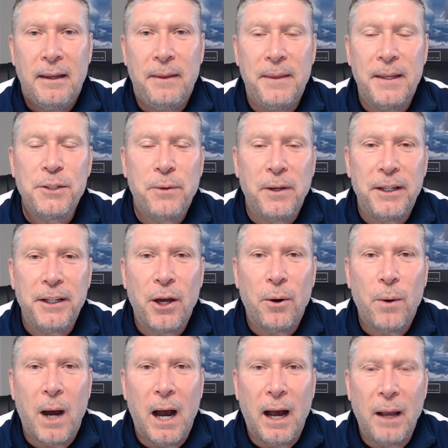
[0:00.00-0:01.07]
In this
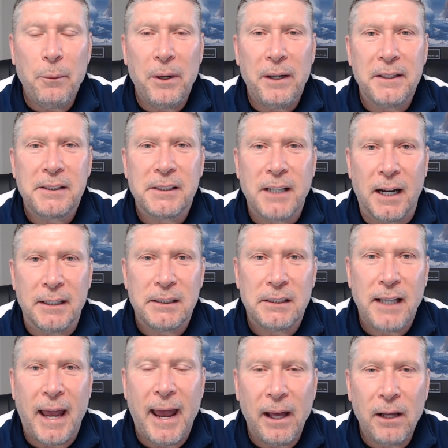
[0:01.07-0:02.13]
video, I want to discuss
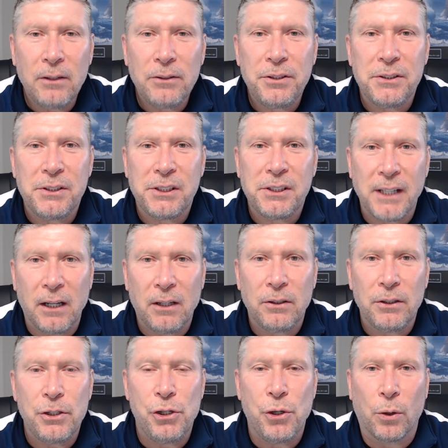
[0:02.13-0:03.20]
how to
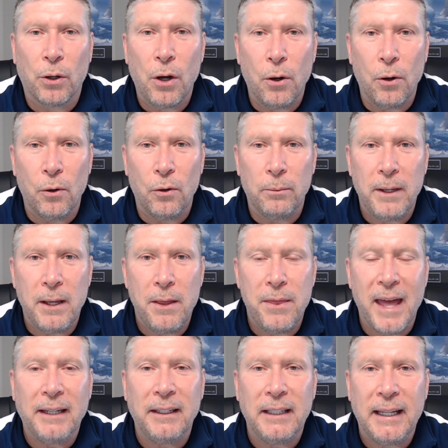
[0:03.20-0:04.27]
sell your home
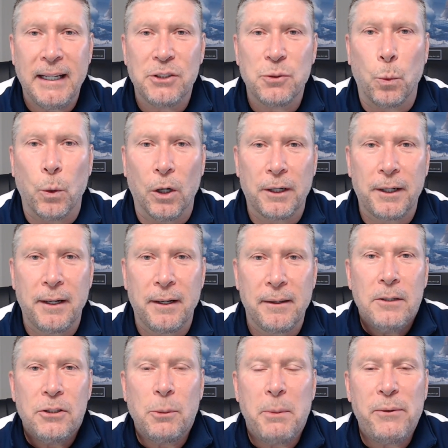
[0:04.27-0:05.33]
that needs work.
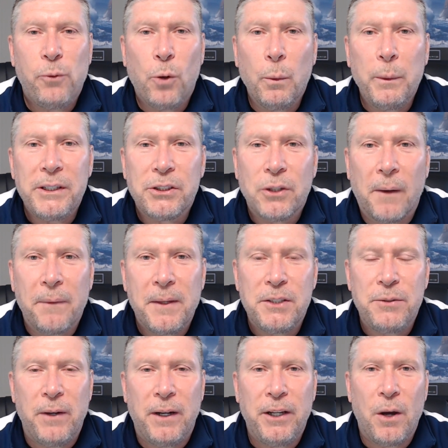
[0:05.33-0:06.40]
So before we start
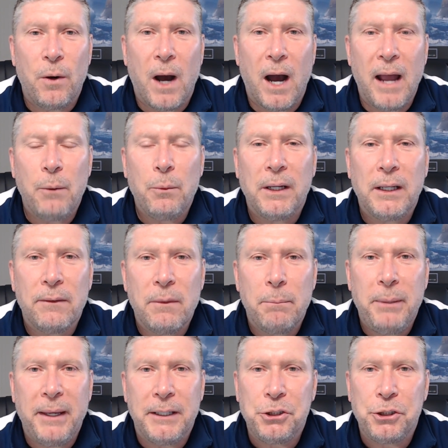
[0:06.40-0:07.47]
this video, I want to give a
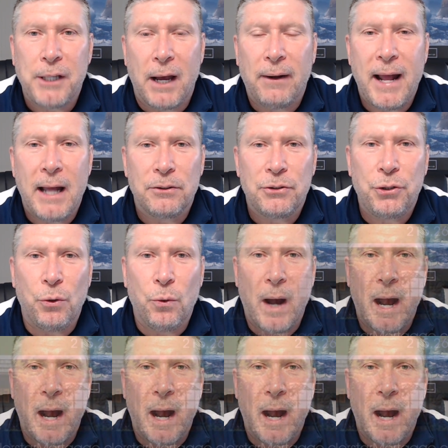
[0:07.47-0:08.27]
big shout out to